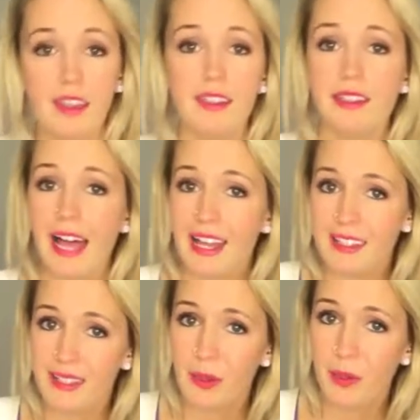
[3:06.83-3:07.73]
The
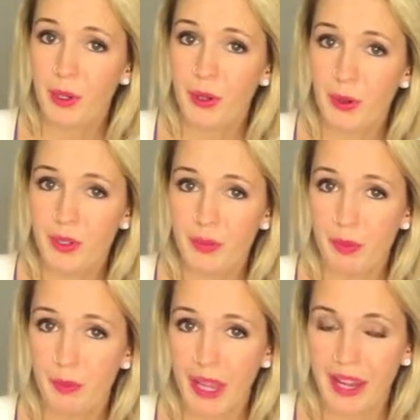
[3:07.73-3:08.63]
last thing we are going to
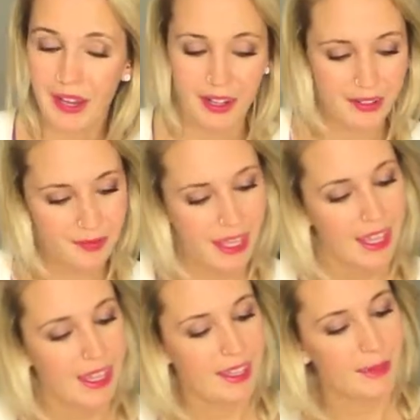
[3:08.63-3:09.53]
prepare
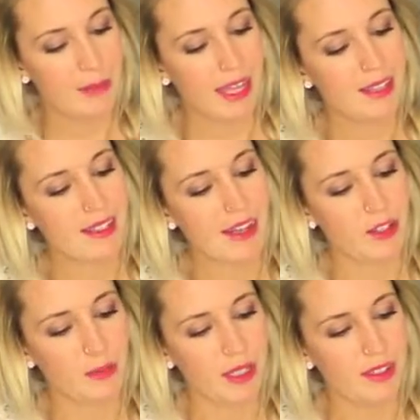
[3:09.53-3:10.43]
is a main
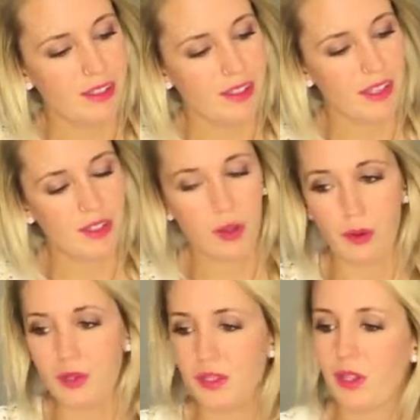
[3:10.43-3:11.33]
centerpiece that is
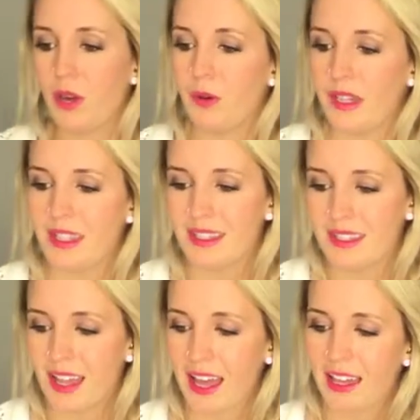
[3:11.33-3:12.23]
going to go
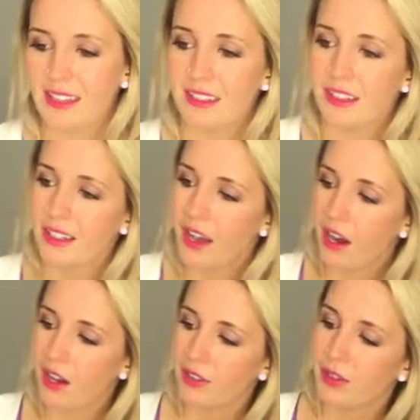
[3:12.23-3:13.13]
inside
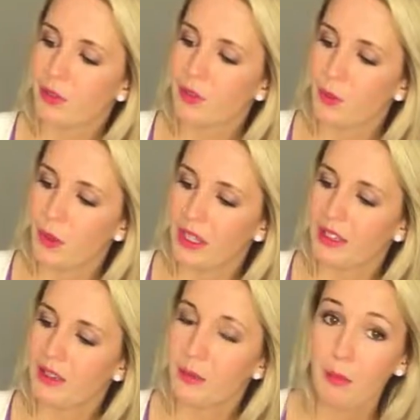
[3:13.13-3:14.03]
our little twig
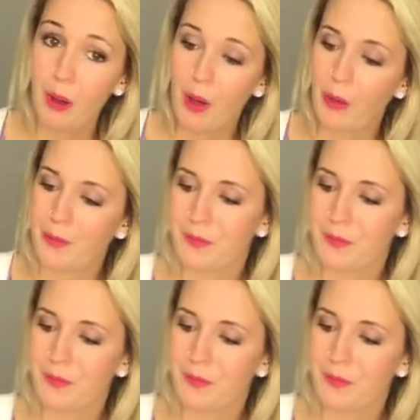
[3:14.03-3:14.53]
ball.